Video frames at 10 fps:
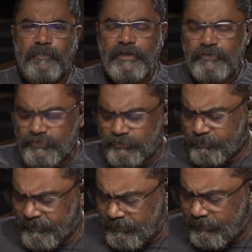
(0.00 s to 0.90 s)
I used
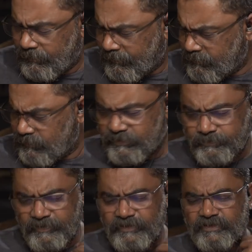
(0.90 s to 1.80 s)
to be, I had an
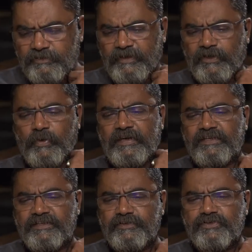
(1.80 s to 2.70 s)
experience in my
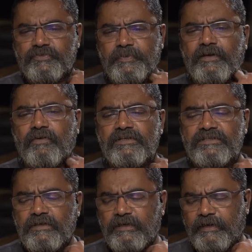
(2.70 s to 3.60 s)
20s. I used to speak on a
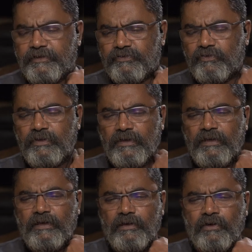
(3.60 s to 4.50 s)
circuit. So
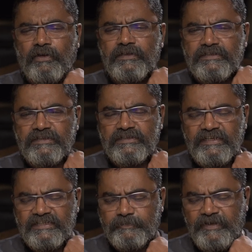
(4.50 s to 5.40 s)
a lot of the
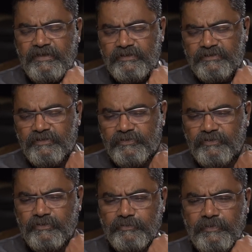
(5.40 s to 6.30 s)
success speakers, you know,
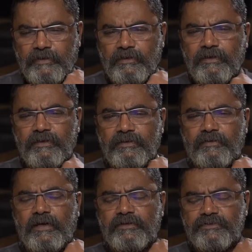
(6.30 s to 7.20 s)
so this is my early
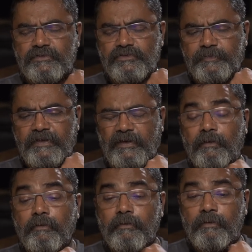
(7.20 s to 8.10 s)
introduction to speaking.
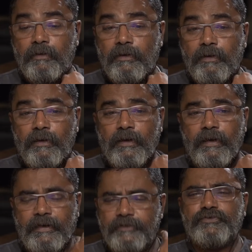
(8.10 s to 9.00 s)

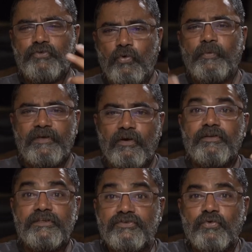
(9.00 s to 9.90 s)
And I used to go with a
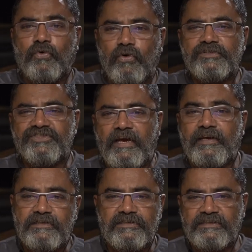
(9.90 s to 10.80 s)
lot of these so-called
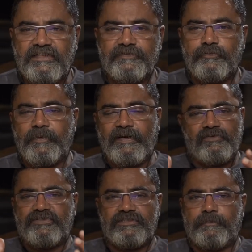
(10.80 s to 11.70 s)
giant successful men. I
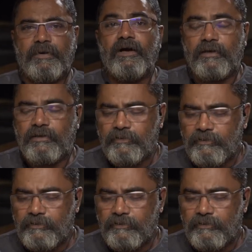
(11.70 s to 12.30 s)
was just a punk.